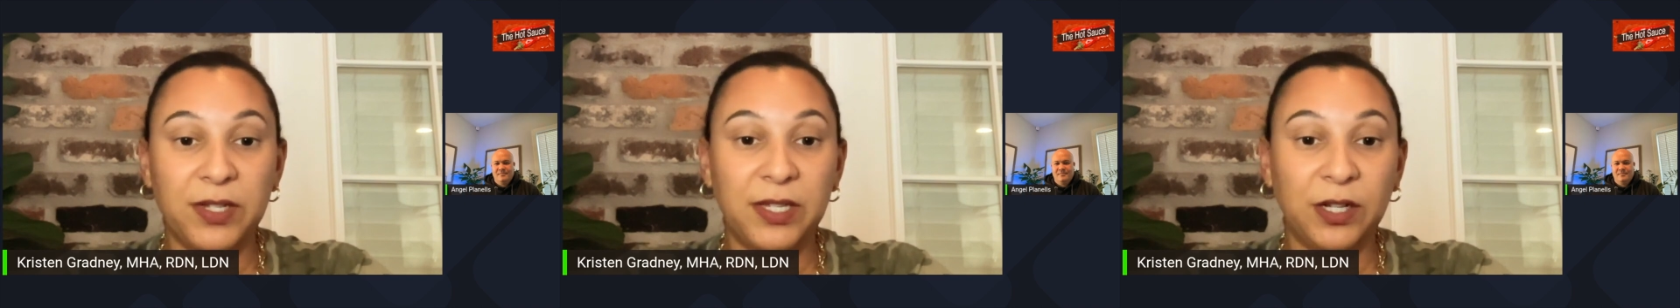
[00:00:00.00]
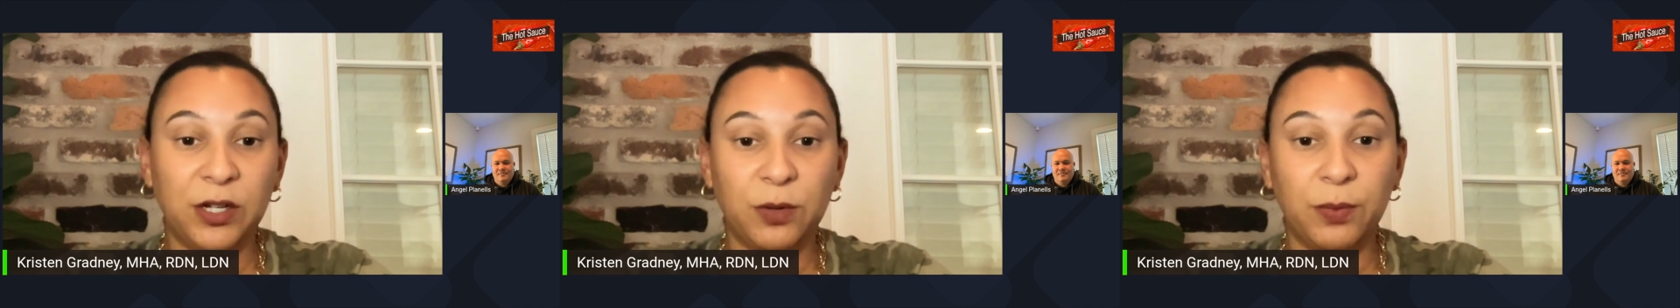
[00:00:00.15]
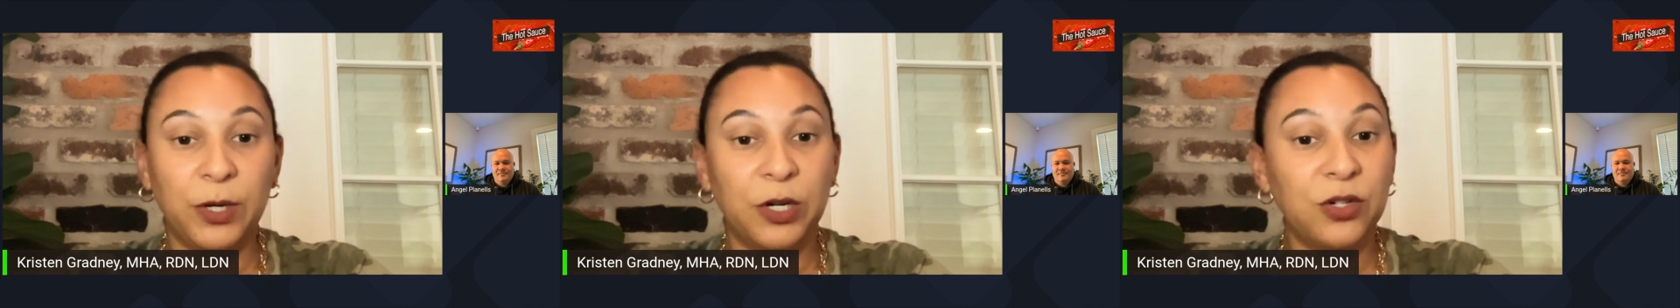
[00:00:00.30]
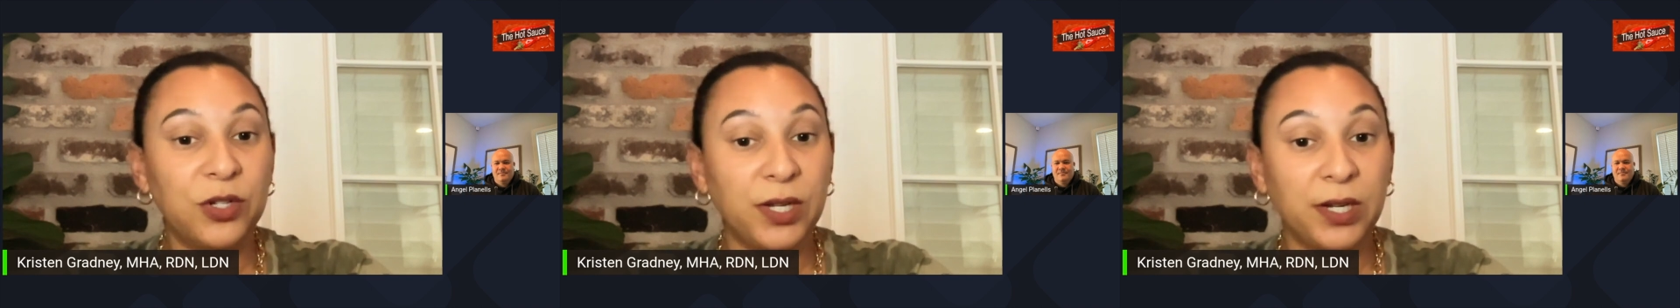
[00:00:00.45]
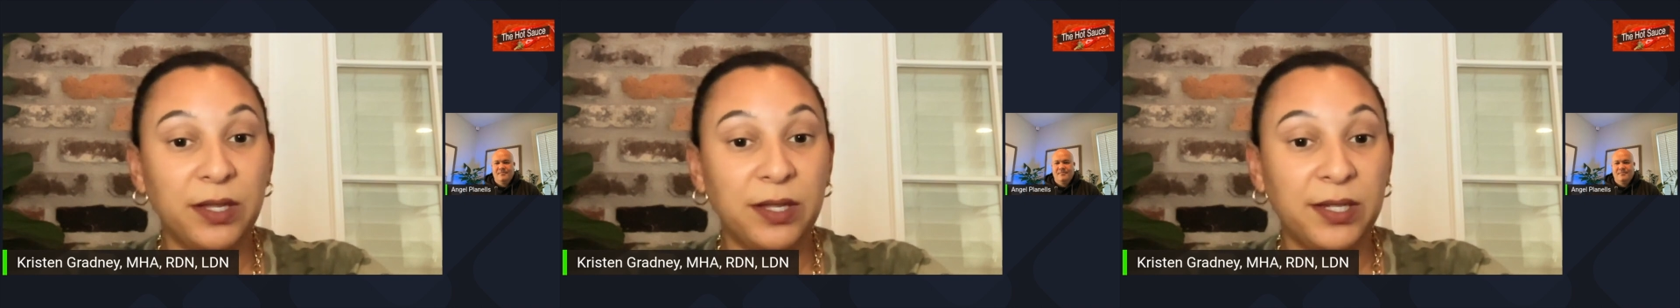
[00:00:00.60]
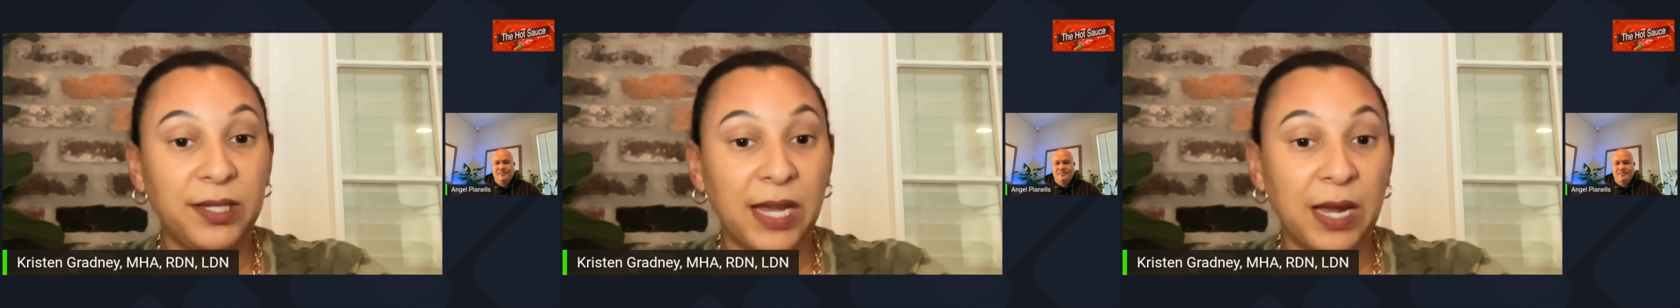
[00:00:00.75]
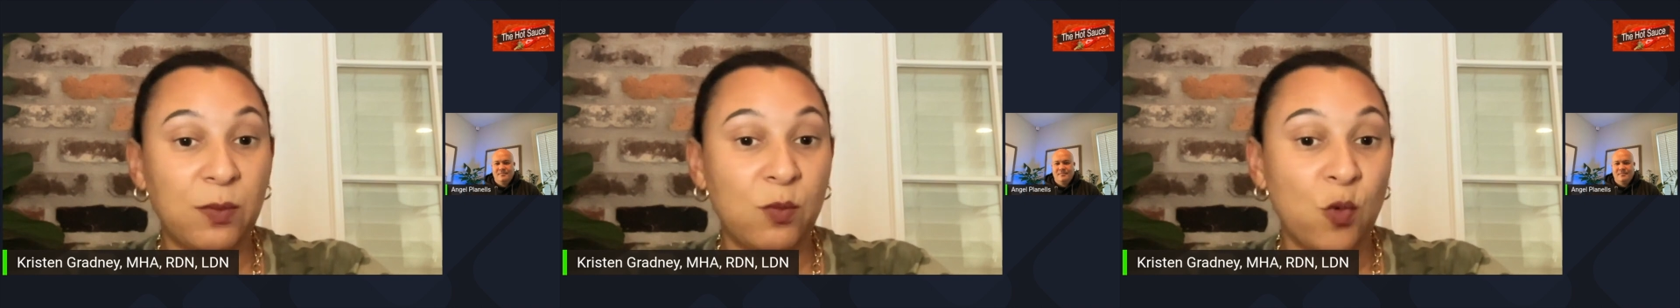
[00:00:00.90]
single person in the
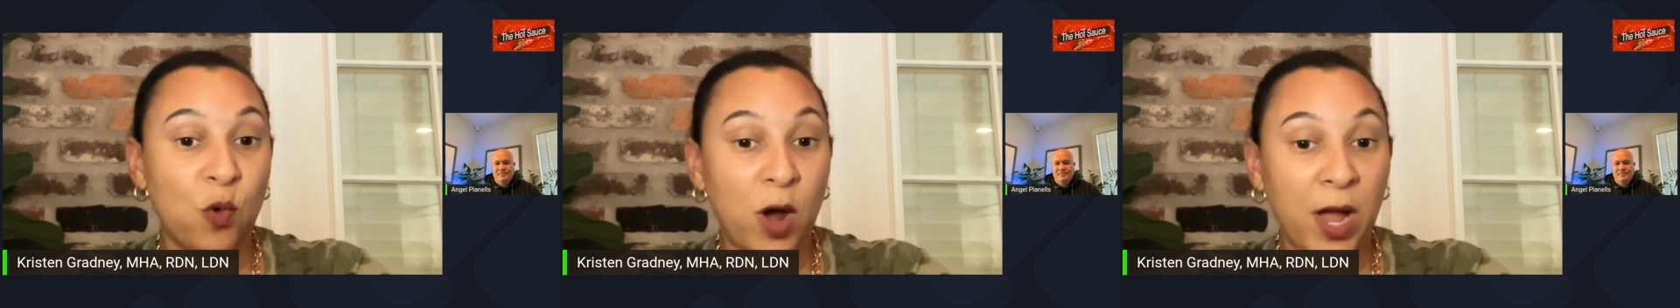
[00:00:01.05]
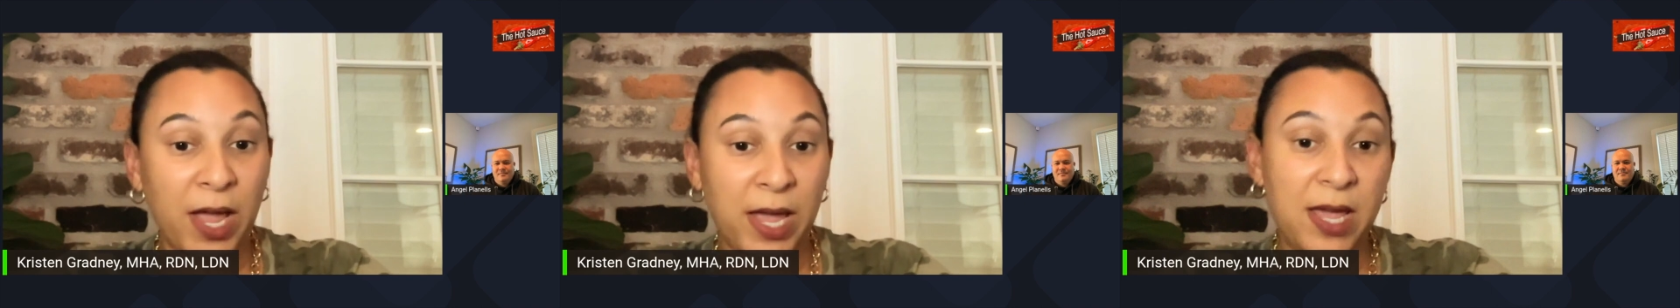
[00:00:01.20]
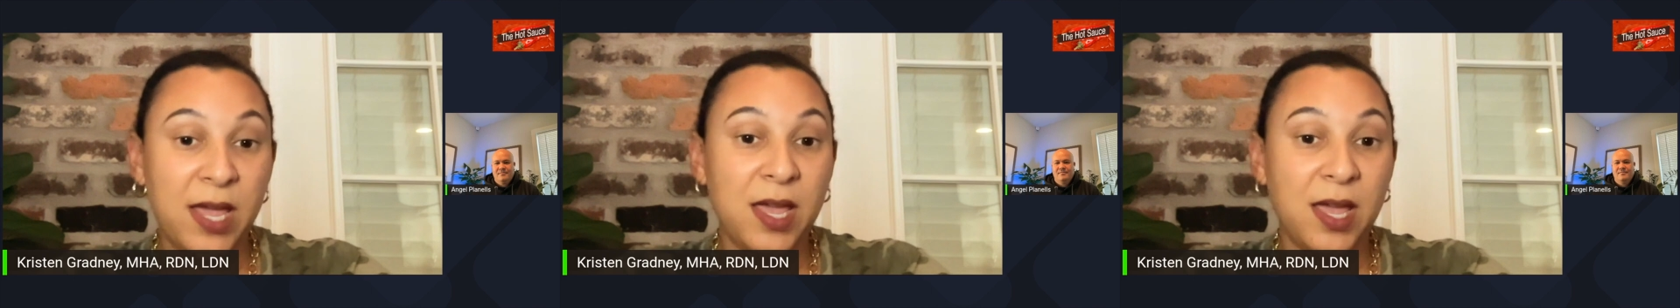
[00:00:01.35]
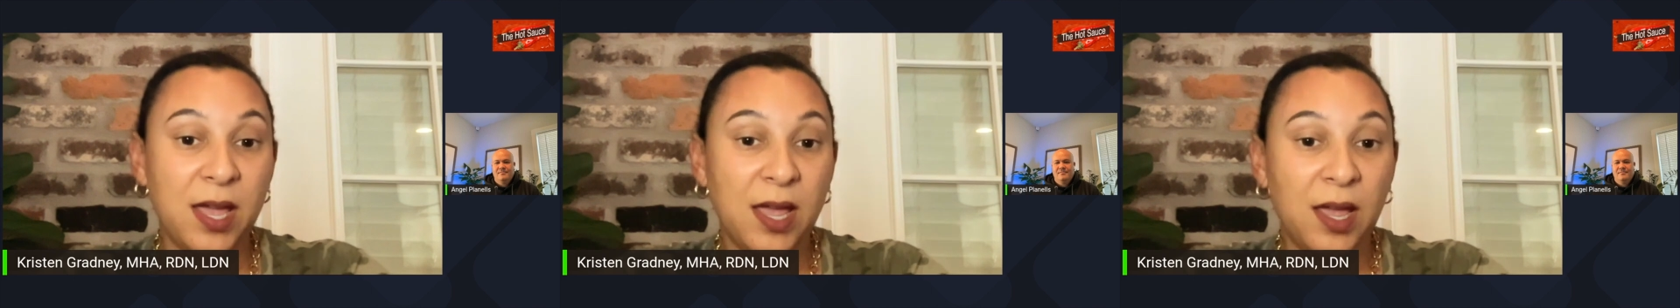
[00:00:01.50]
same way.